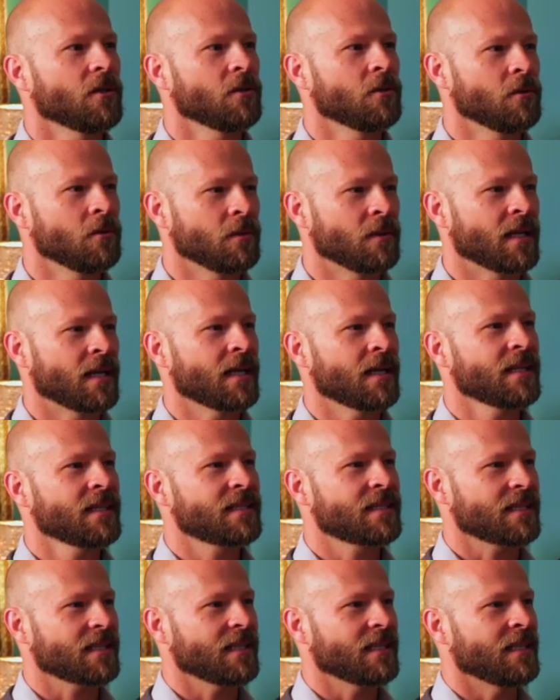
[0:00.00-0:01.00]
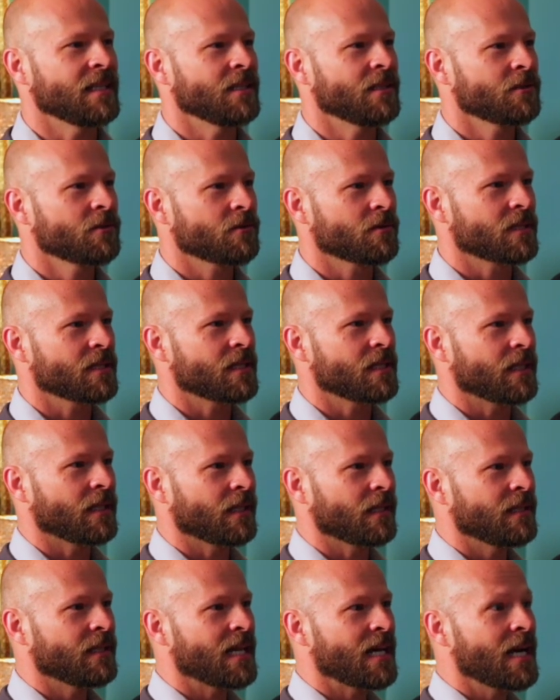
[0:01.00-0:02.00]
Ooh, that's interesting.
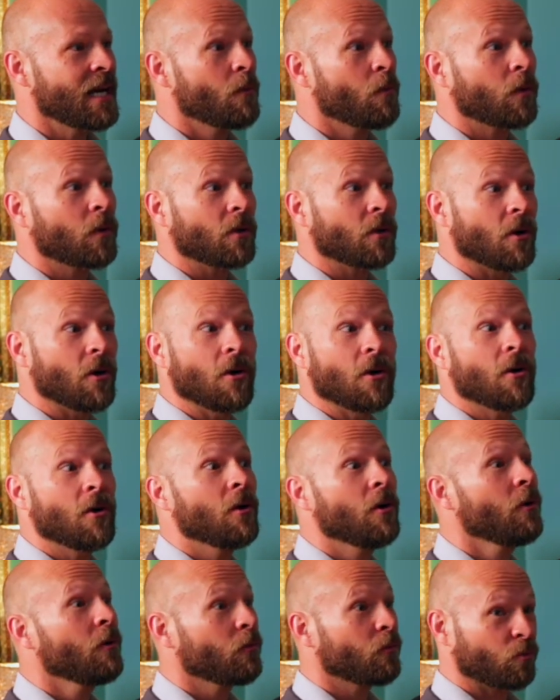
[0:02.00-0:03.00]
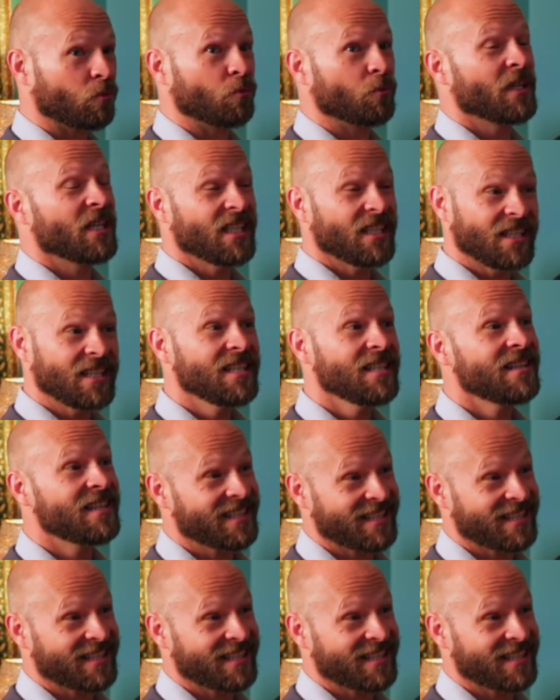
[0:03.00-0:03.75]
Now we're all really the